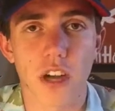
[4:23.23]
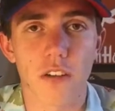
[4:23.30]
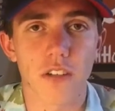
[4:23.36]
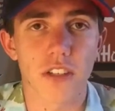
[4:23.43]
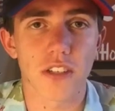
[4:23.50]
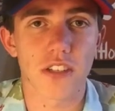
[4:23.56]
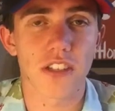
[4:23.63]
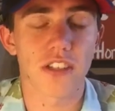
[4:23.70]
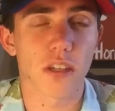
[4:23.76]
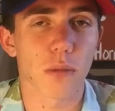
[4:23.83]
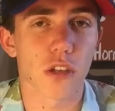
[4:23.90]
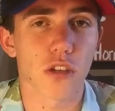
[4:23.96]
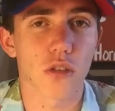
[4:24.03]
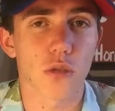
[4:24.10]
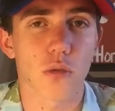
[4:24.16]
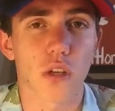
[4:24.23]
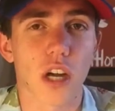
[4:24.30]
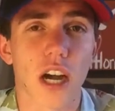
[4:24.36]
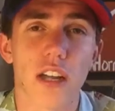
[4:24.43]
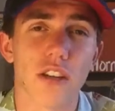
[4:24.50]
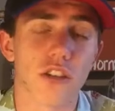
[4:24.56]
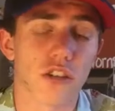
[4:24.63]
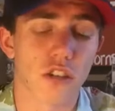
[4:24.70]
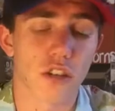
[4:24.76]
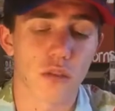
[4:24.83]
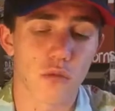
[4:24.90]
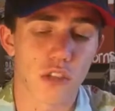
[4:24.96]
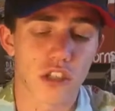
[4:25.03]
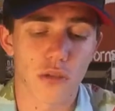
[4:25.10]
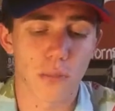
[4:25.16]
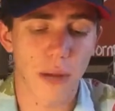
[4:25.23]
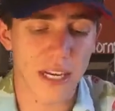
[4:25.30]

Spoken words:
Obviously, some of those were not during Richard